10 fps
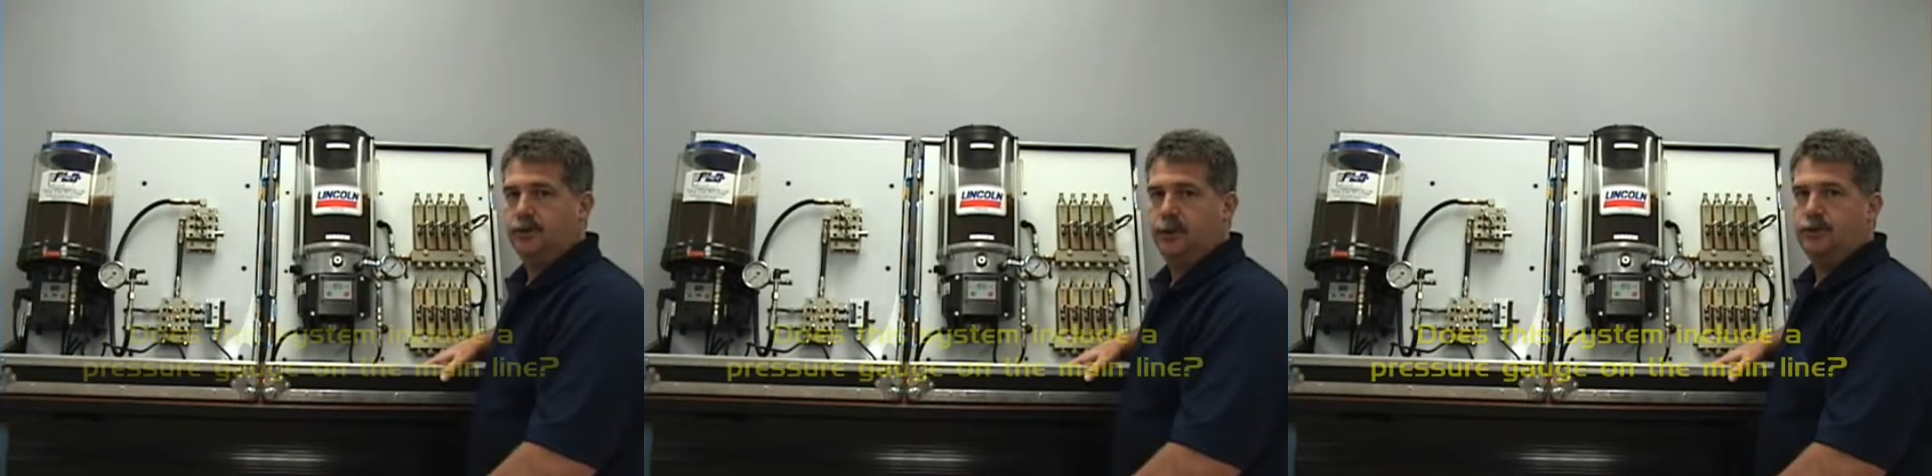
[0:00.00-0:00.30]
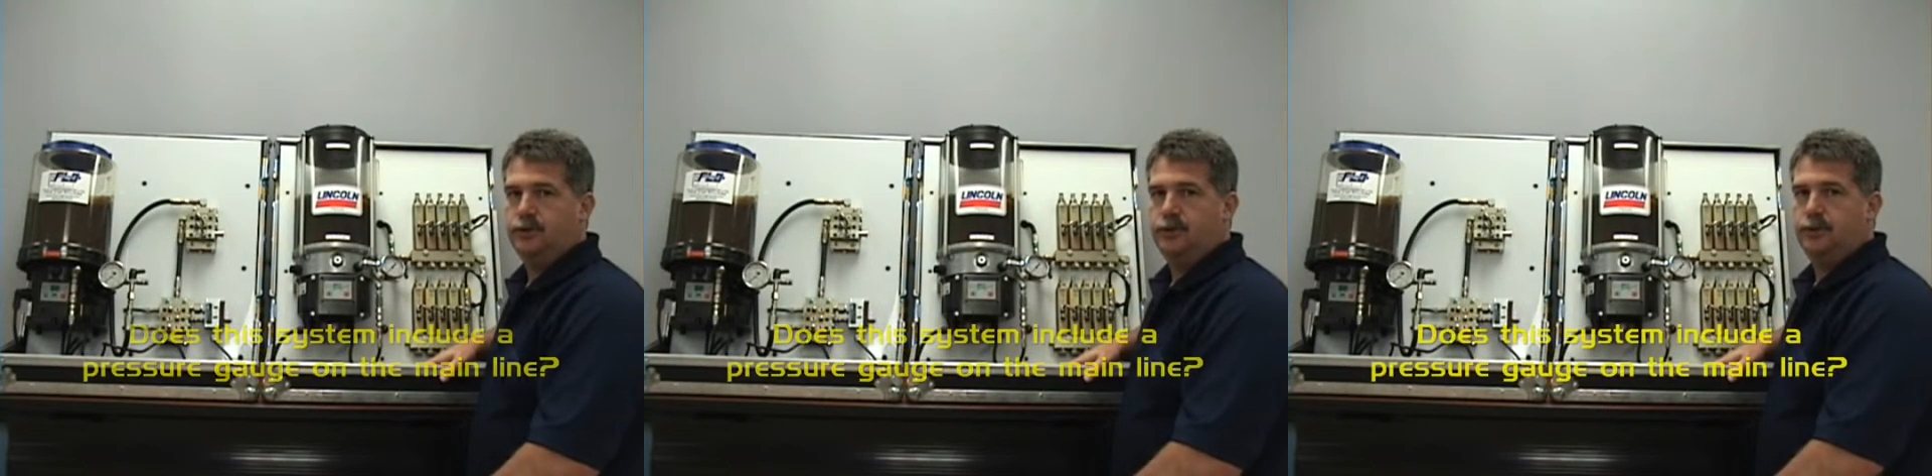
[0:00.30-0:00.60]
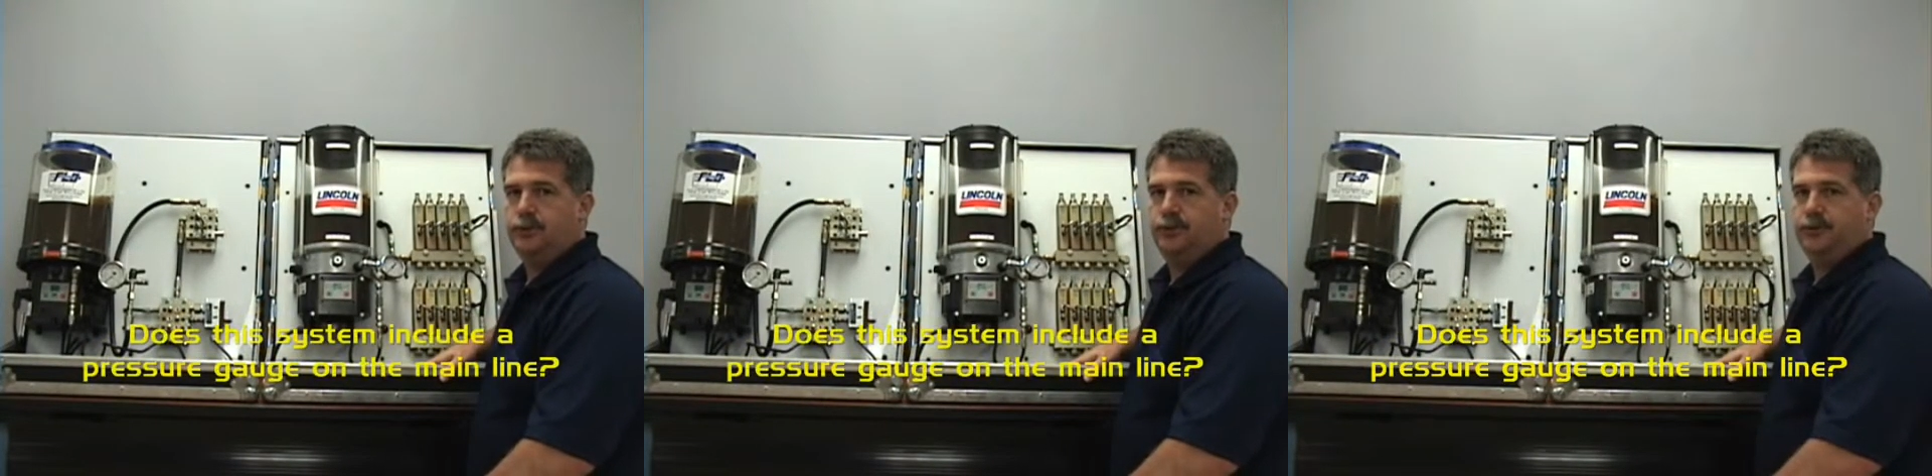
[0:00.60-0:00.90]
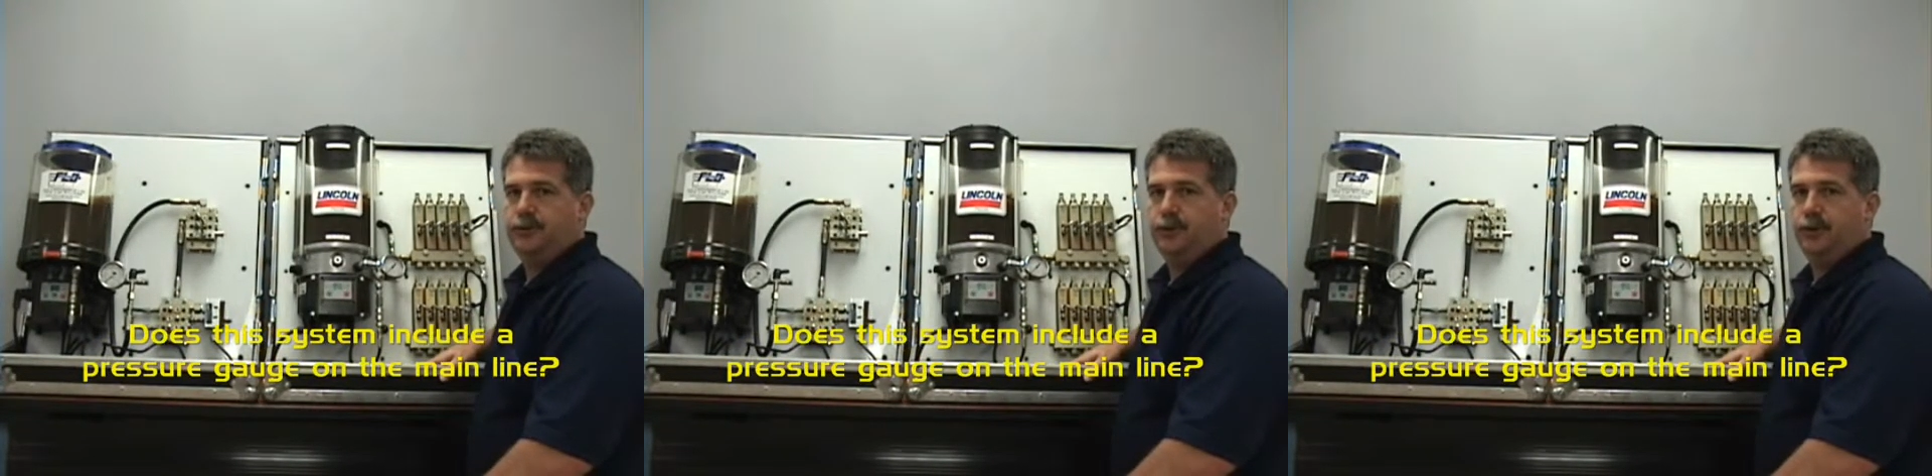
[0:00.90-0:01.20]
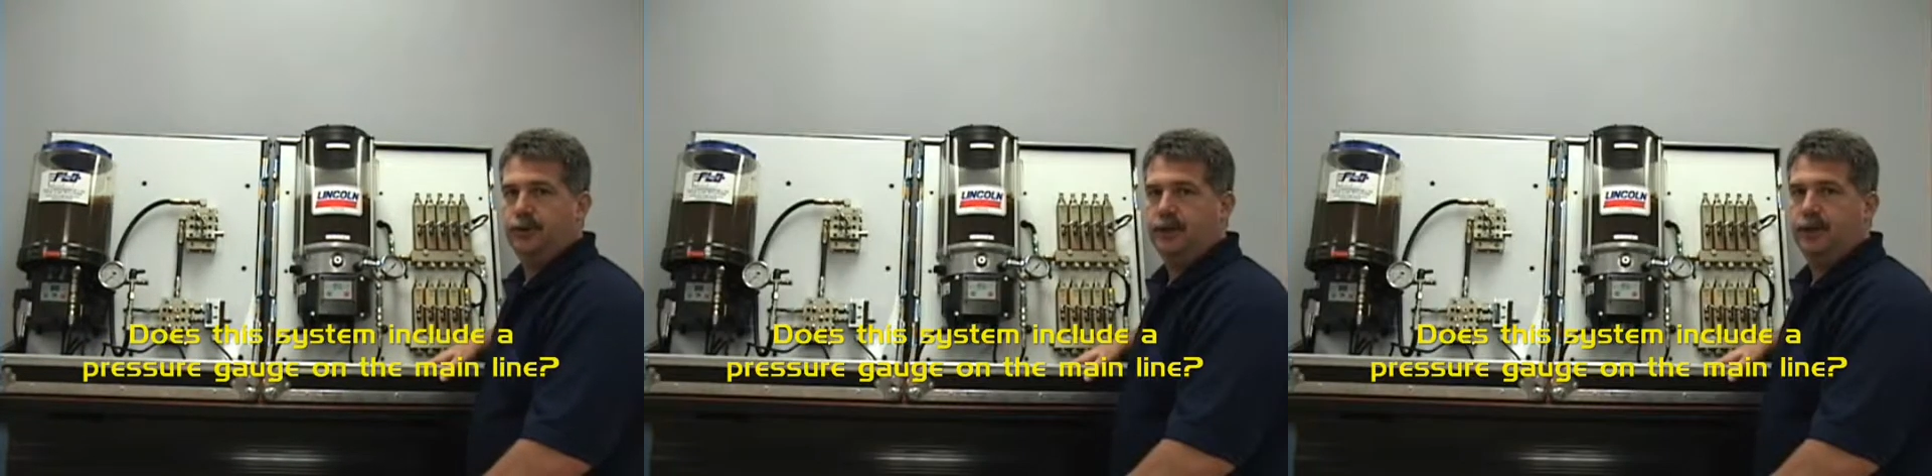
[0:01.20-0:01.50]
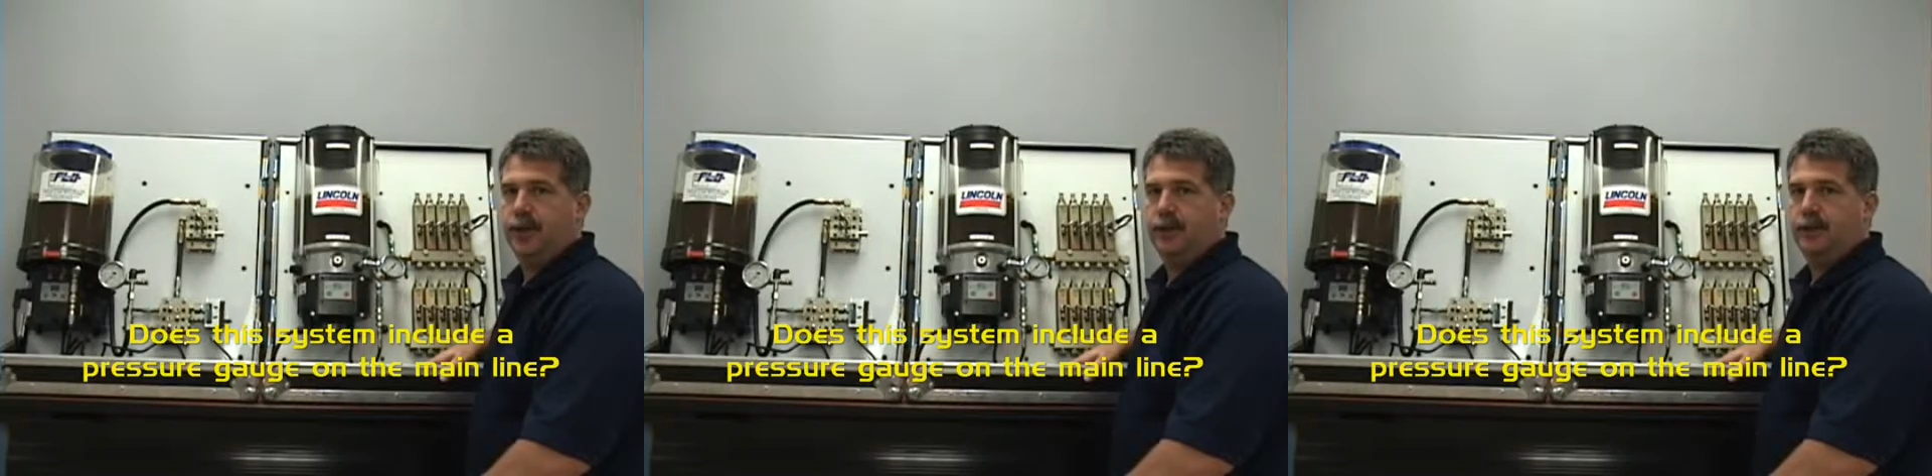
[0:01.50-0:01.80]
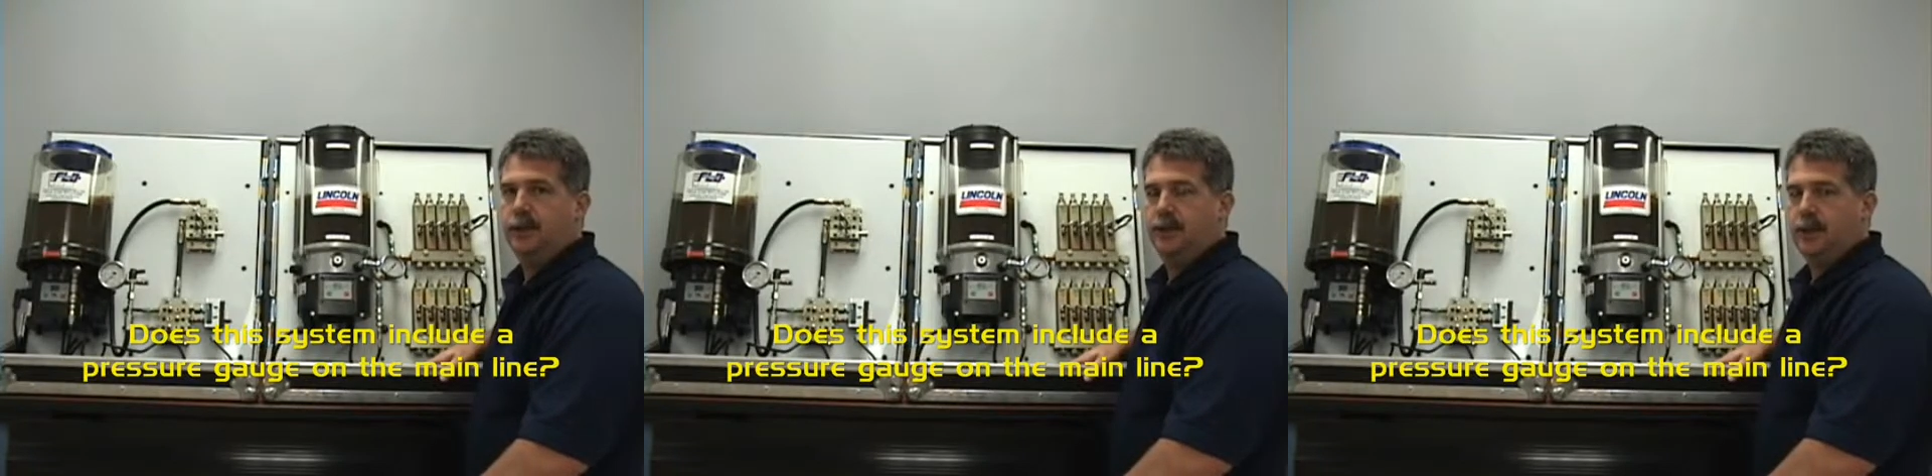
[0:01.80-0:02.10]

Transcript: does your lube system that you're looking at